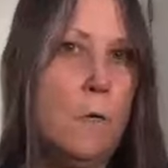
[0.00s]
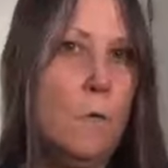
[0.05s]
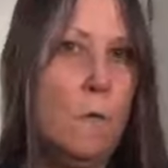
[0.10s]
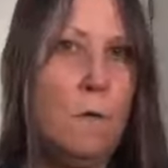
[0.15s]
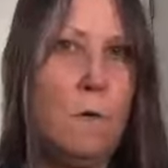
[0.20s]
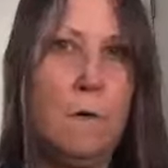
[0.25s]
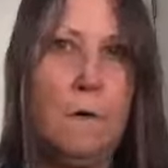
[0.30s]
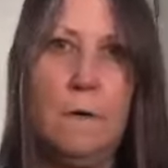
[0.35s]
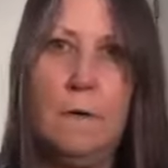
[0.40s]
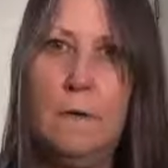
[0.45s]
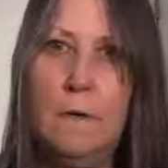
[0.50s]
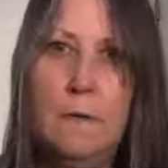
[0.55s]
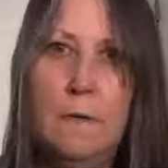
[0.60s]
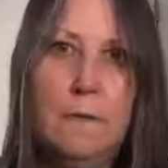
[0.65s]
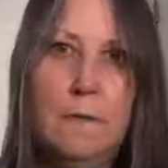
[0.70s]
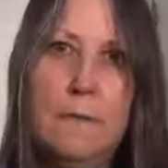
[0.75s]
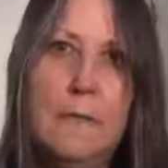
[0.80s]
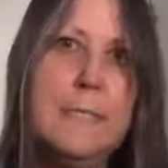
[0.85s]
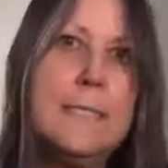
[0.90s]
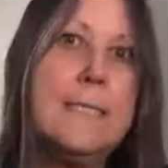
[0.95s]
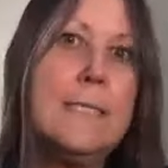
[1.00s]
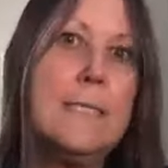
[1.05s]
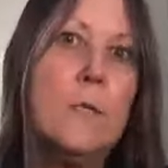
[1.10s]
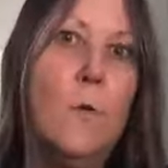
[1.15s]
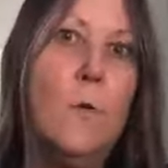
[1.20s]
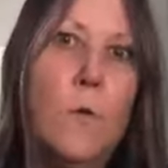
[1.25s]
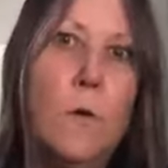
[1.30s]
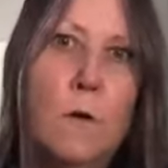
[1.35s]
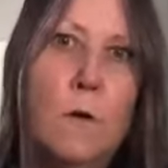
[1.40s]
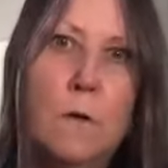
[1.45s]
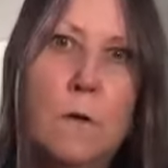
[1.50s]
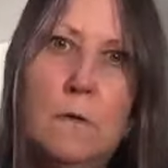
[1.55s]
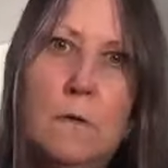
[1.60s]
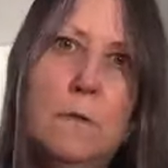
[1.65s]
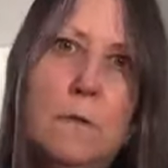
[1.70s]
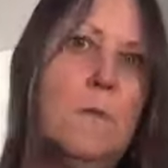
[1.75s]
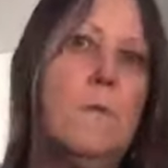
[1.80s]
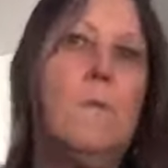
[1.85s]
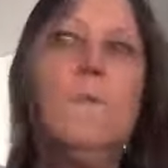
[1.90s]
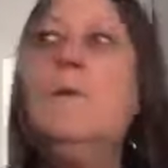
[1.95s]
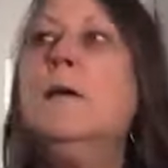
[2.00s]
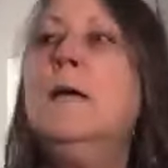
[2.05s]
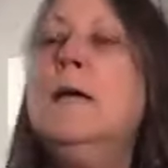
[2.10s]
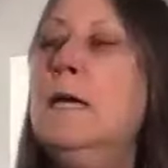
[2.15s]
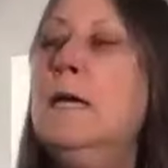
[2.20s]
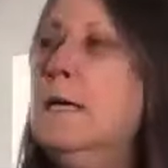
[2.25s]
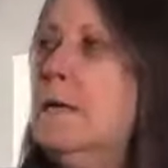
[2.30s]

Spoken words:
or a squirrel, or